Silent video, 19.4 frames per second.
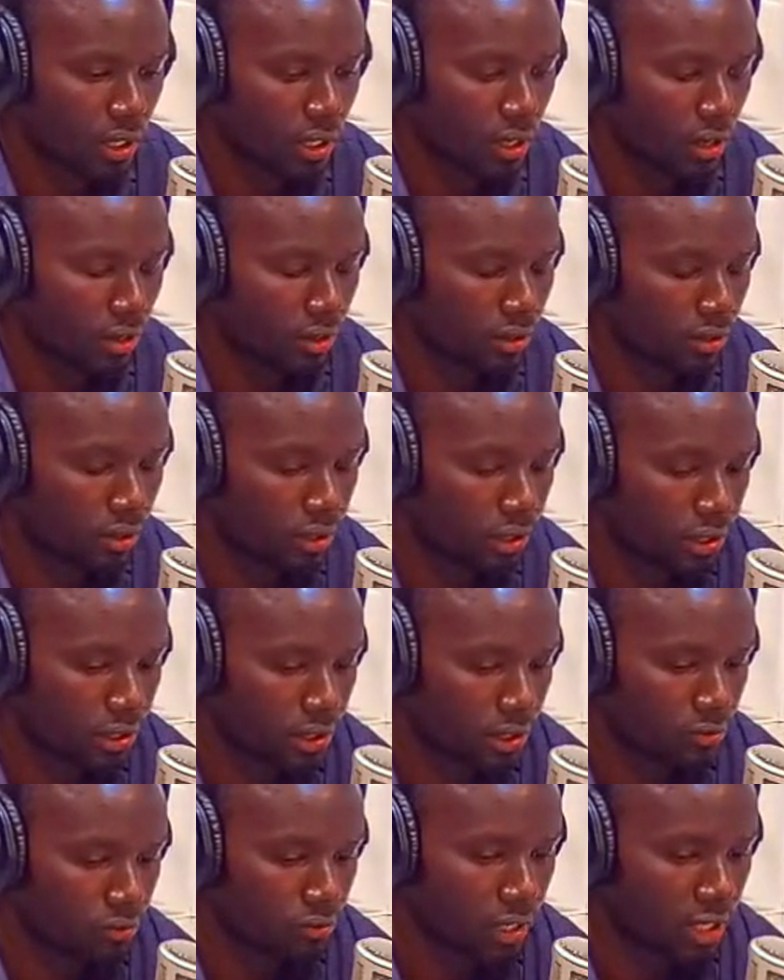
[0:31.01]
Authorities
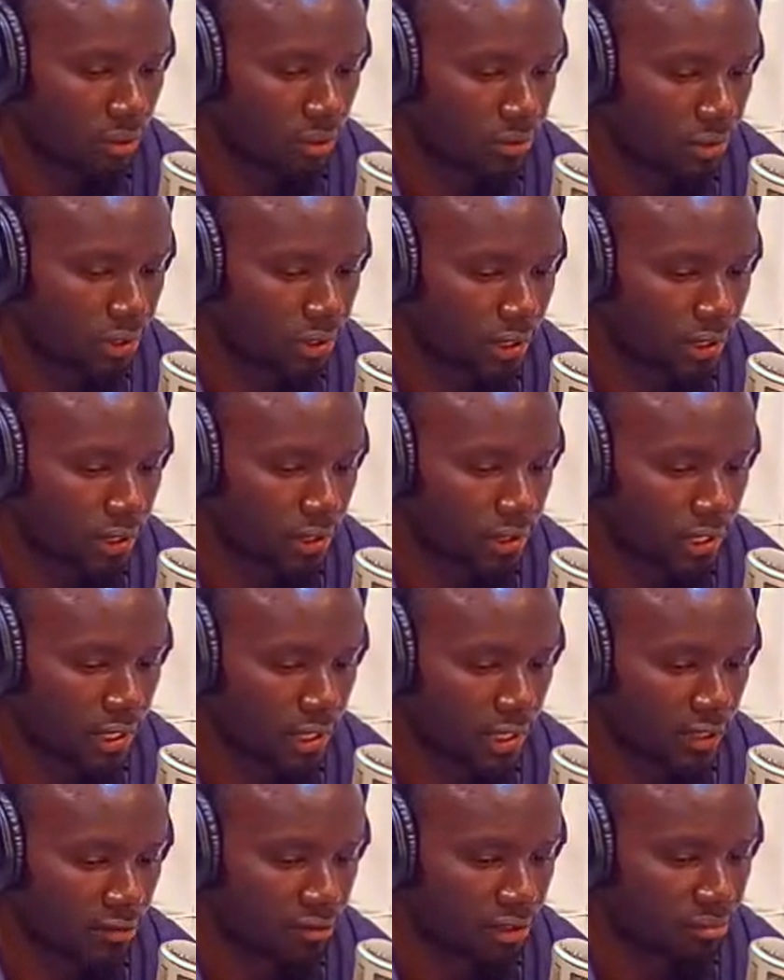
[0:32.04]
in Warab State say
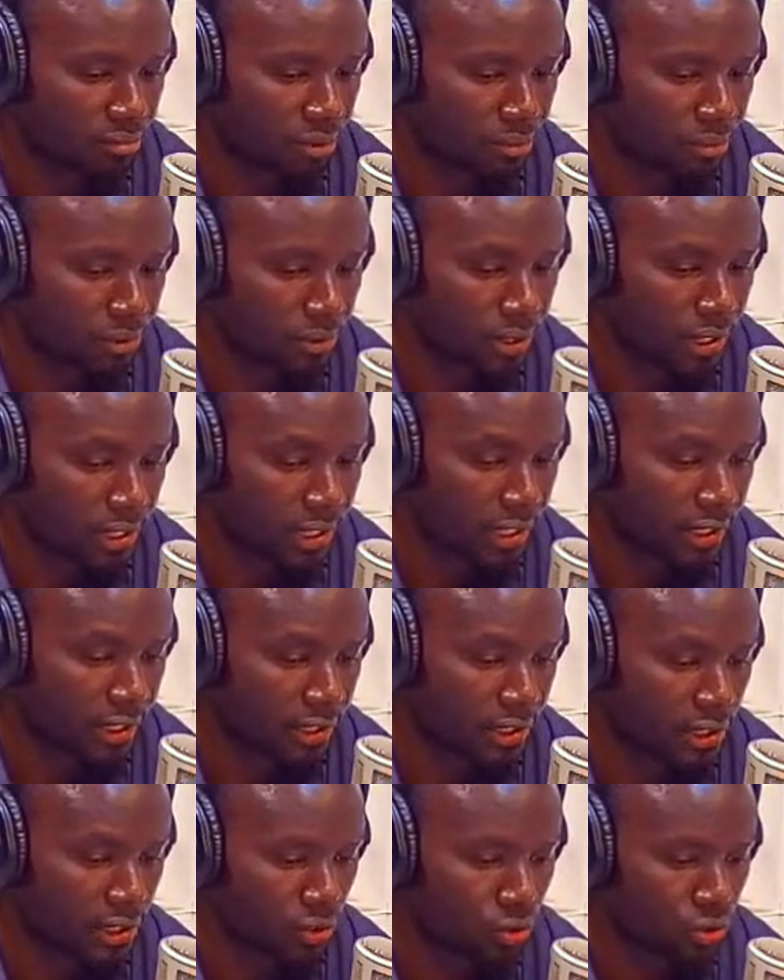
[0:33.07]
11 people were
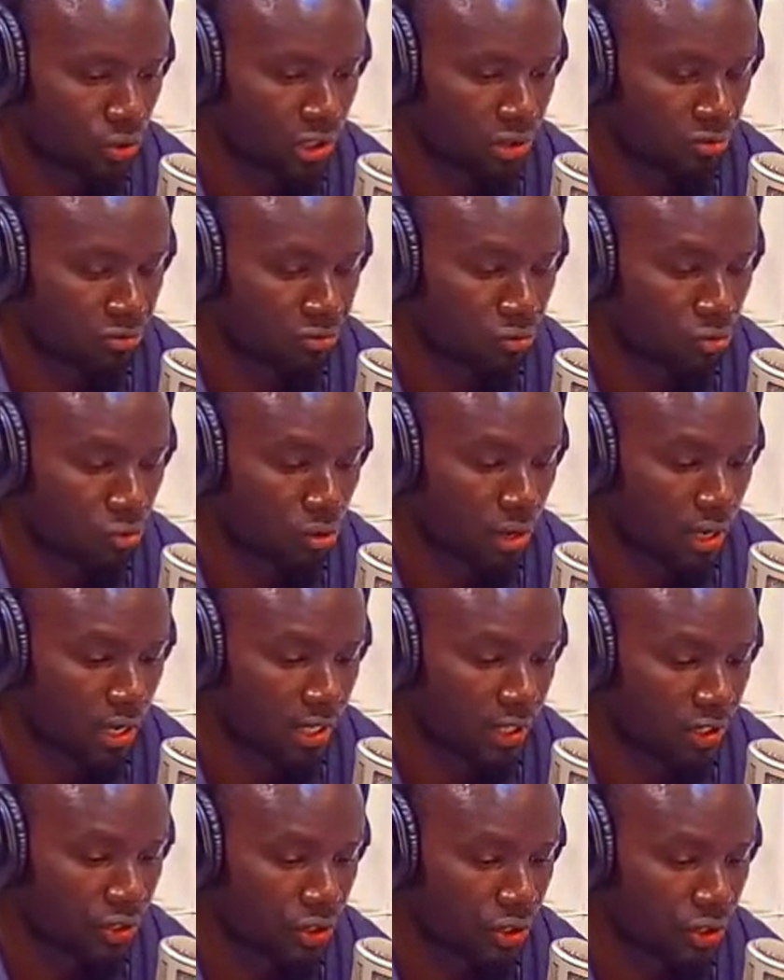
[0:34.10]
killed and 24
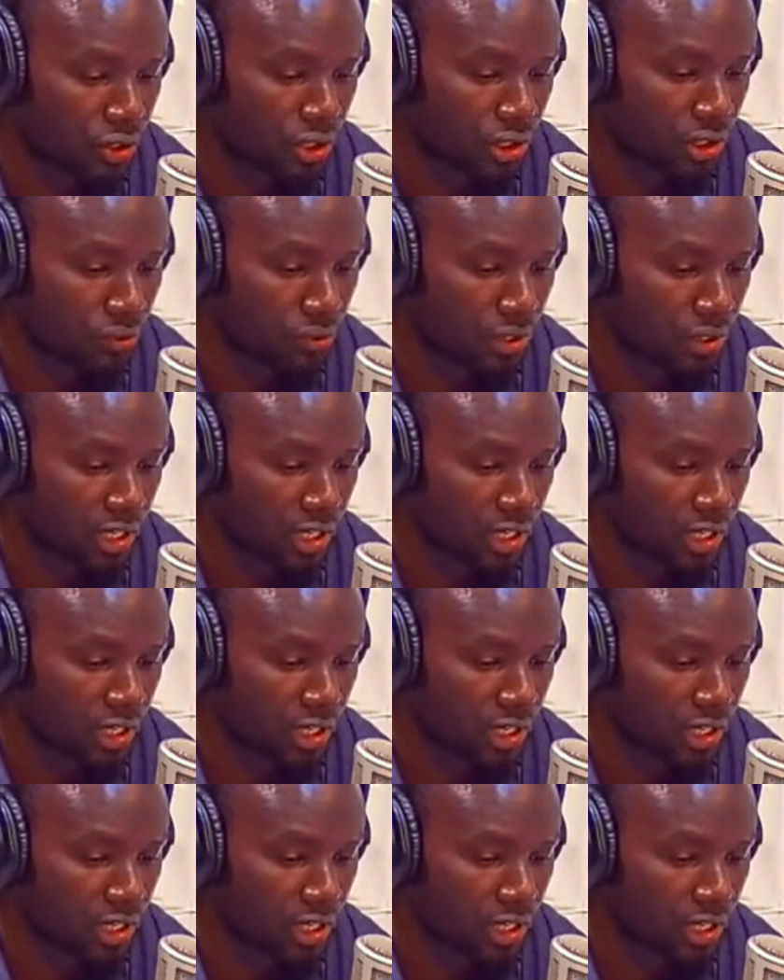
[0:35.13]
others injured when